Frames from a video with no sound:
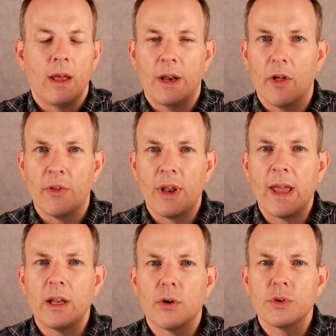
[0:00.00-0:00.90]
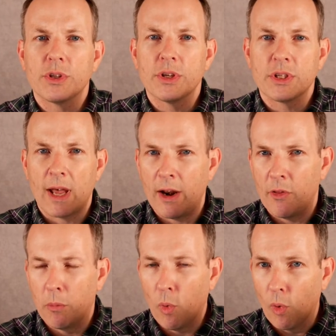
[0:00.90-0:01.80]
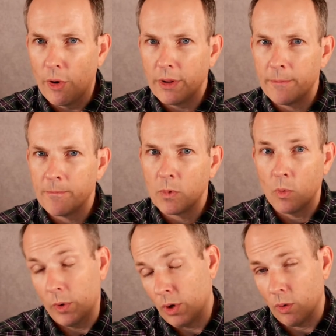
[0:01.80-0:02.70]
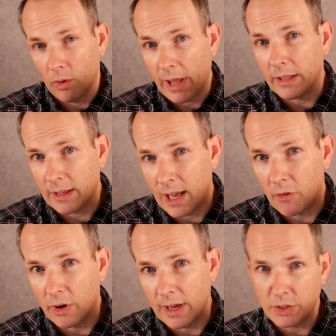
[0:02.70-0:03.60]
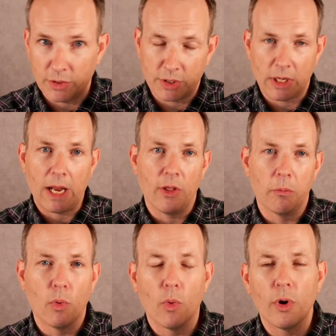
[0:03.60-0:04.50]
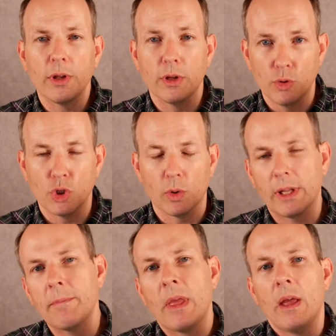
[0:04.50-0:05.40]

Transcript: Now the knight goes to the side of the board. We don't like to have our knights on the side of the board, usually,